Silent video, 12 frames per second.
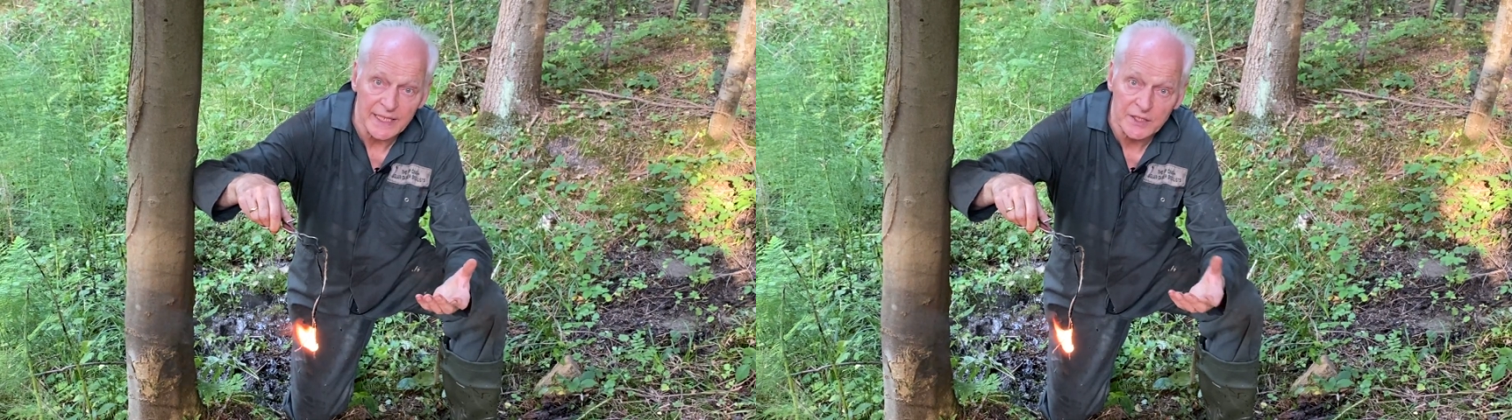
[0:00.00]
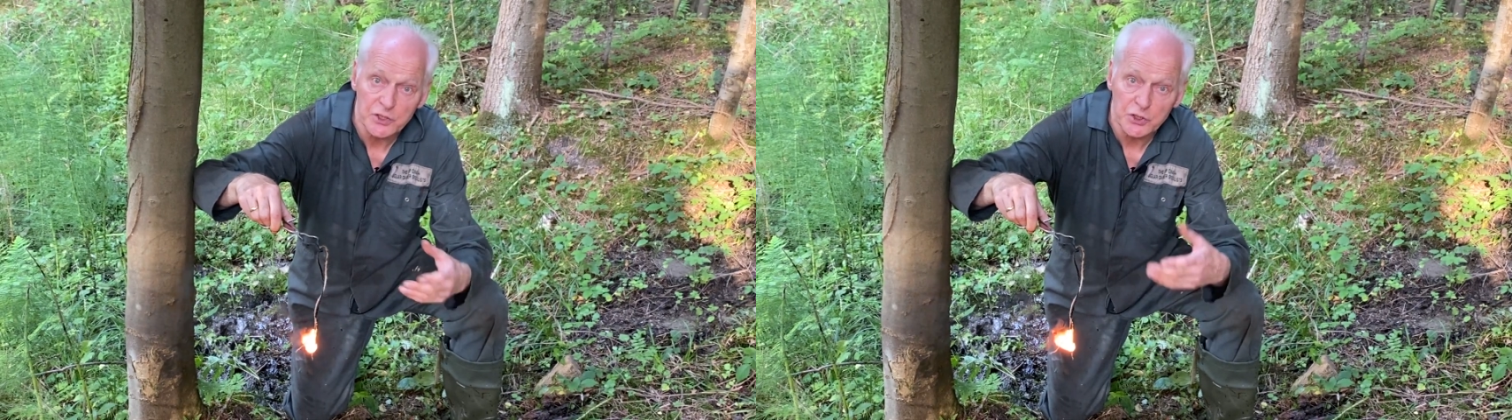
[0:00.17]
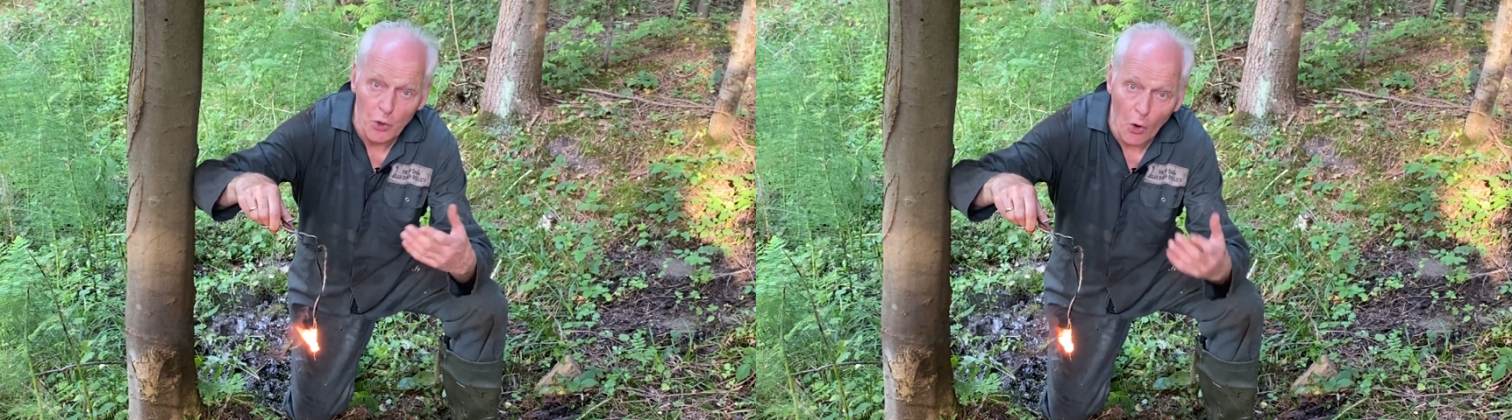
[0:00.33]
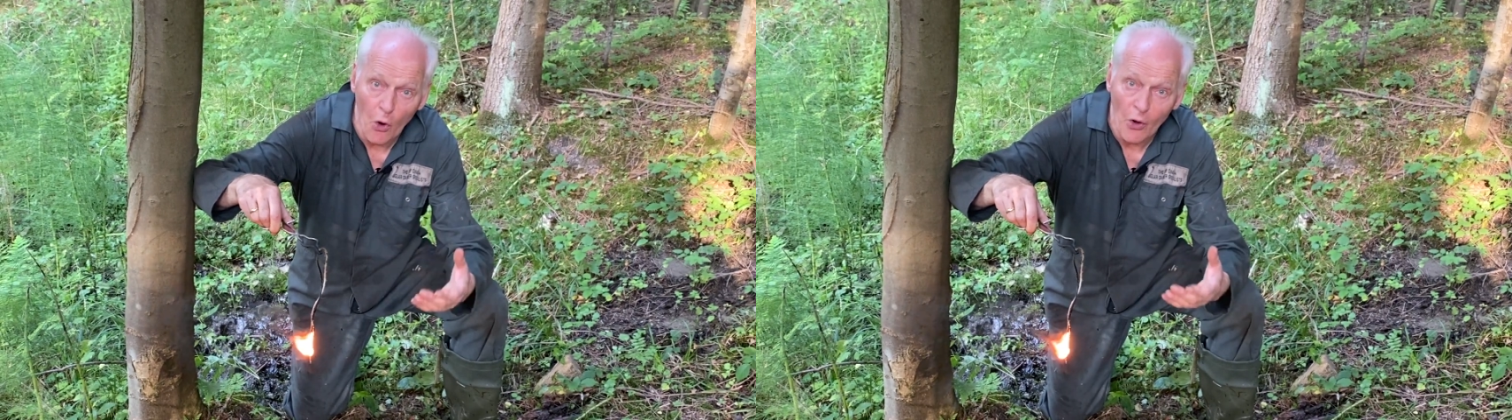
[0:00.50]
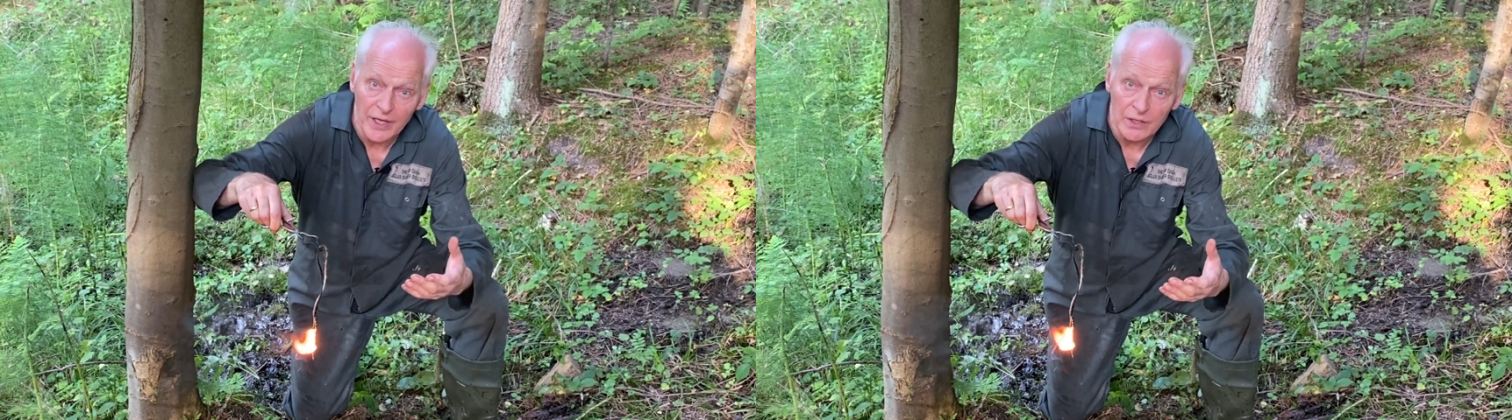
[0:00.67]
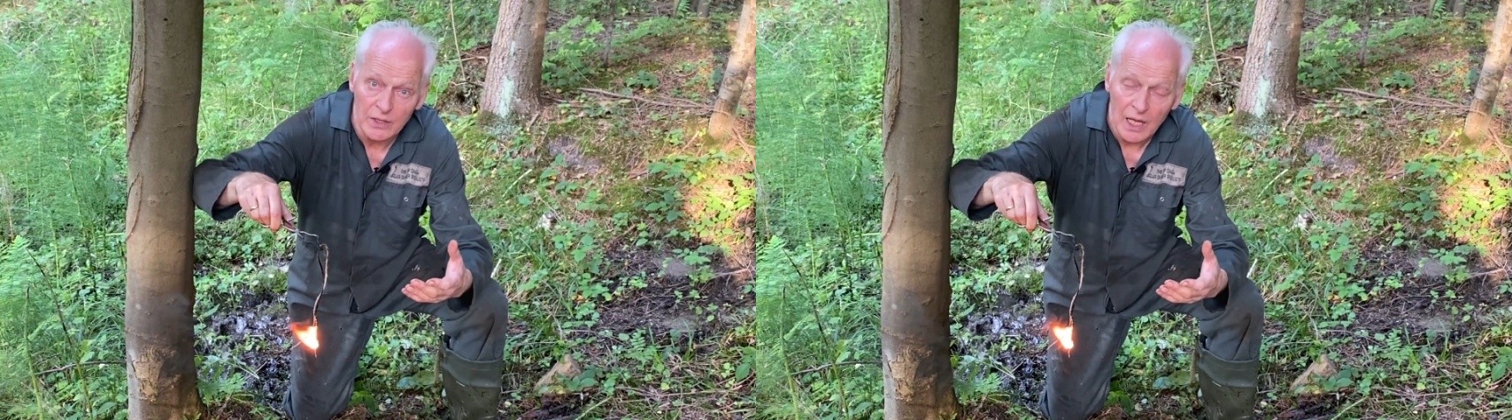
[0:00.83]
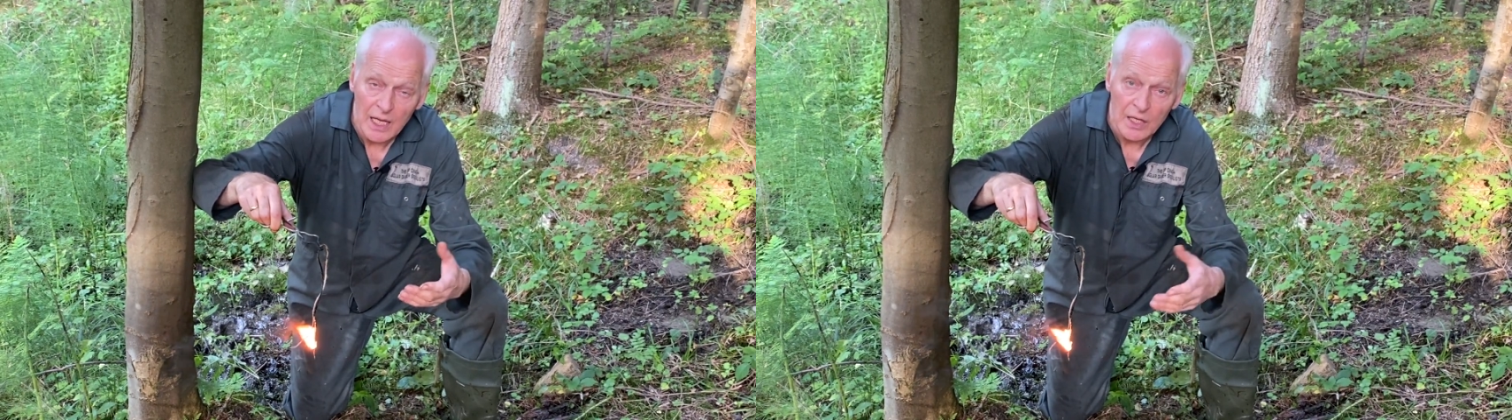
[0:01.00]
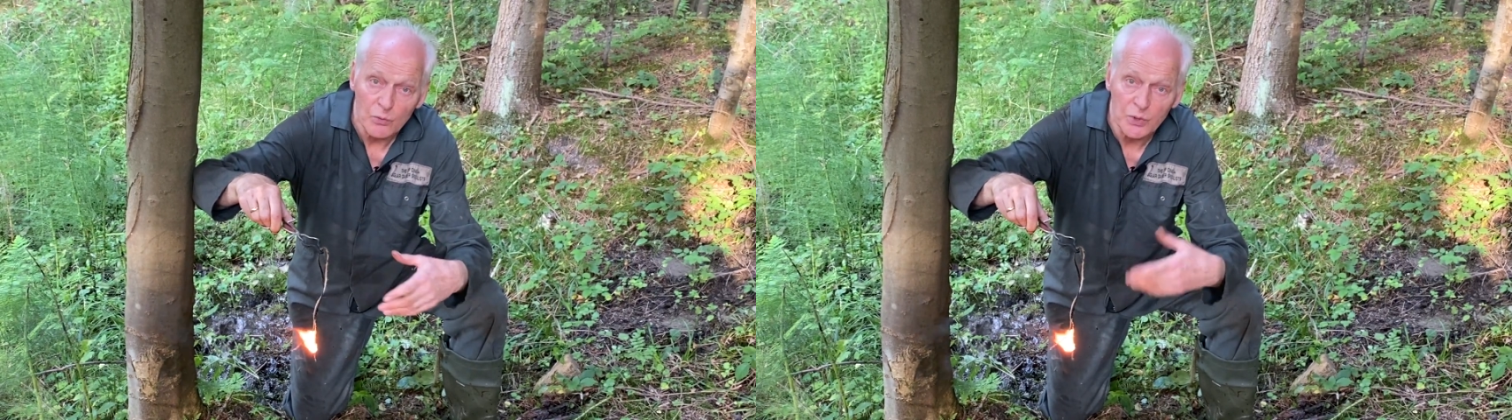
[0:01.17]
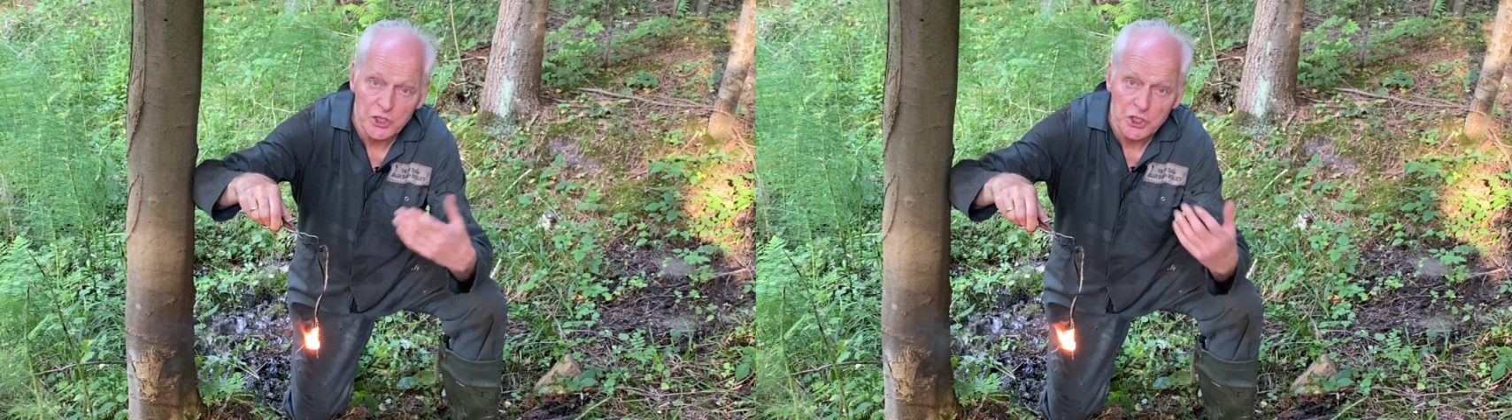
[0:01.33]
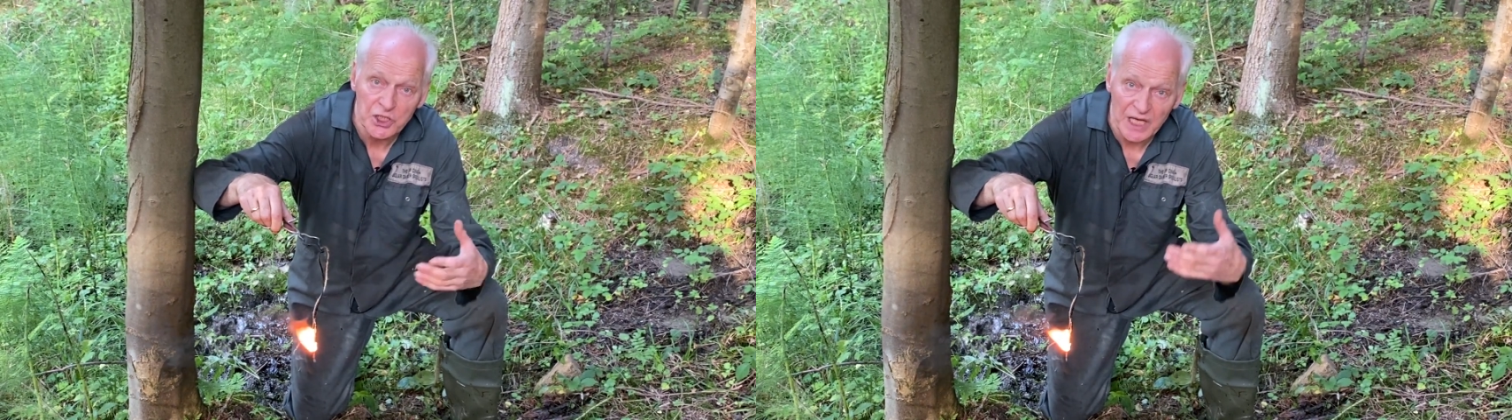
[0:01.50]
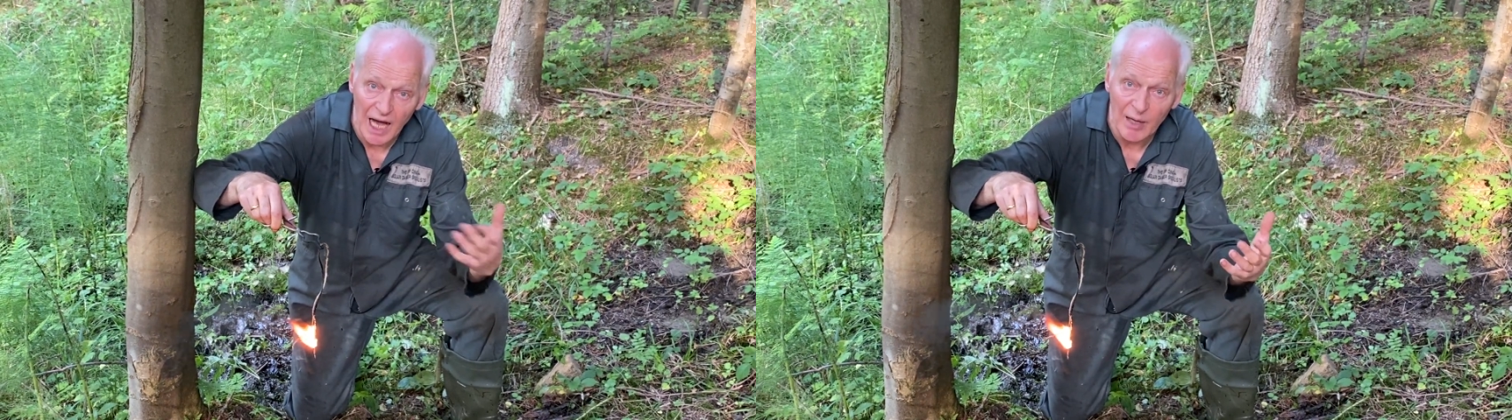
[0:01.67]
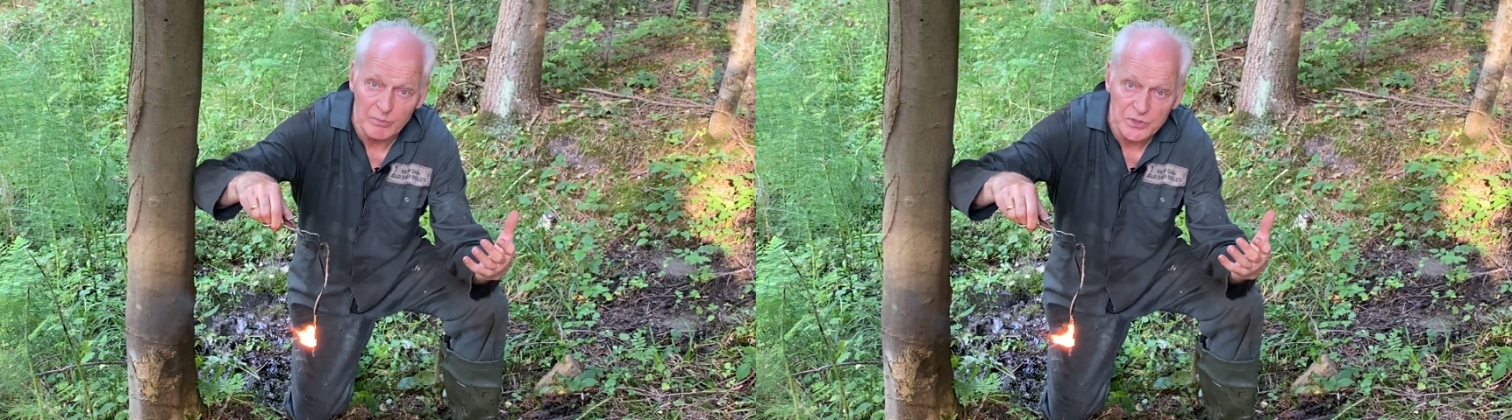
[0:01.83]
It's oil which
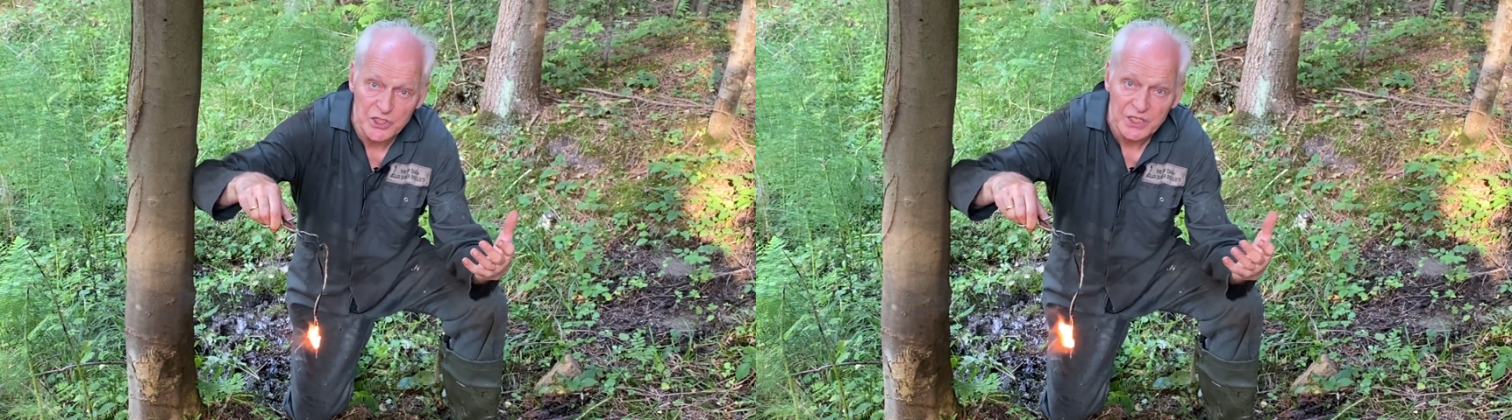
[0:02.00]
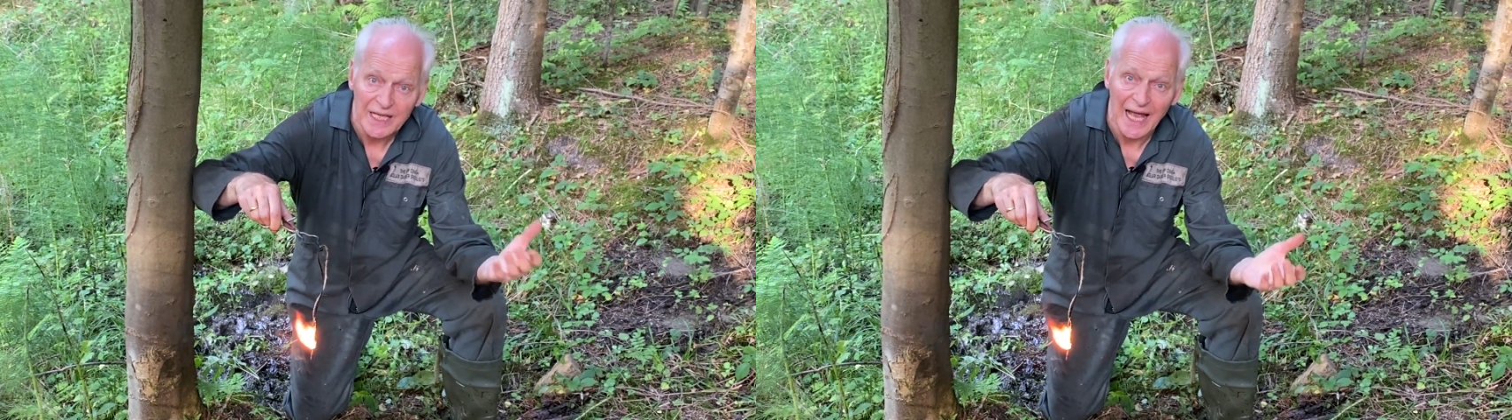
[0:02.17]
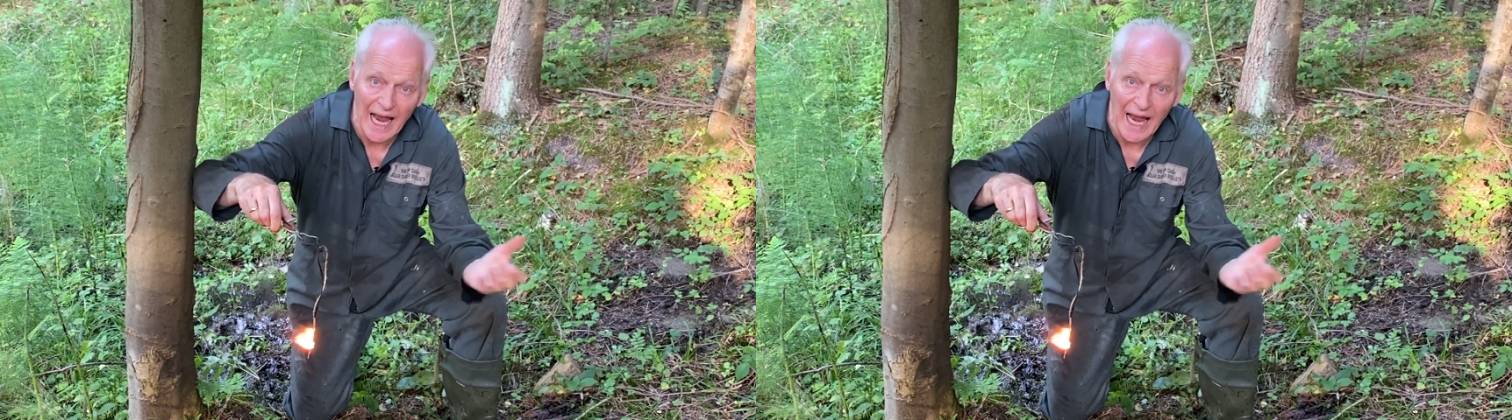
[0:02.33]
comes